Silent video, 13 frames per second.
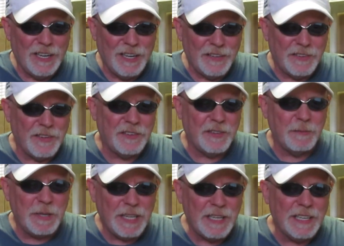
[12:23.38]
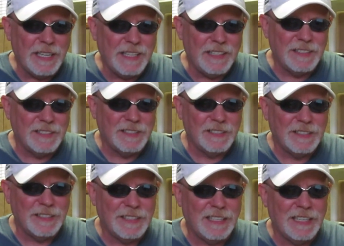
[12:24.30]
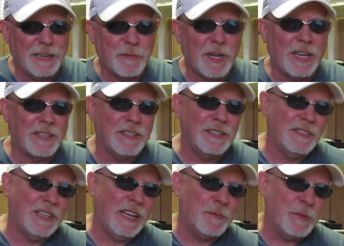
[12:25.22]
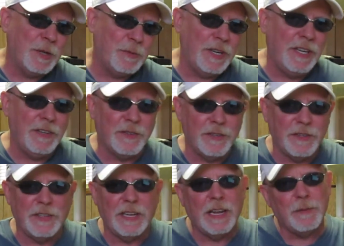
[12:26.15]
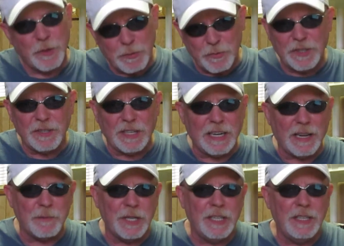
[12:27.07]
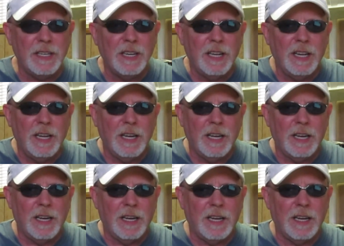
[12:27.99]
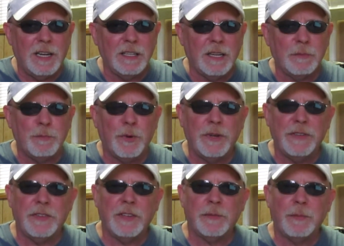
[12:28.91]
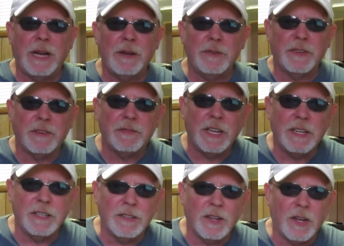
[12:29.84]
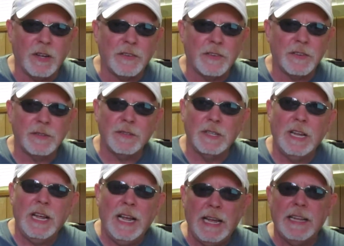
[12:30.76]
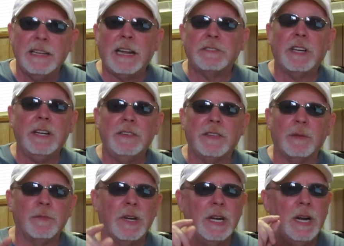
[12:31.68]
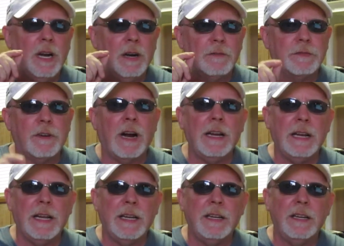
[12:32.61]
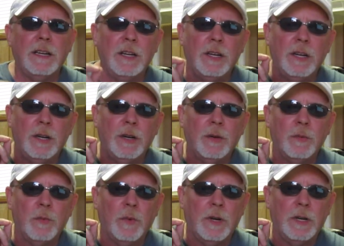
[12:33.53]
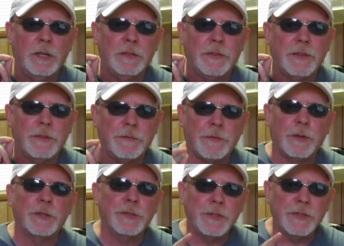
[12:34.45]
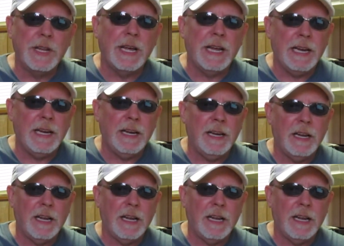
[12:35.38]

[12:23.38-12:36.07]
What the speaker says: since the beginning, and I'm not going to say how many weeks, this and that, but really, I mean, 11.6 pounds I've lost. And I'll tell you something, Friday was the first day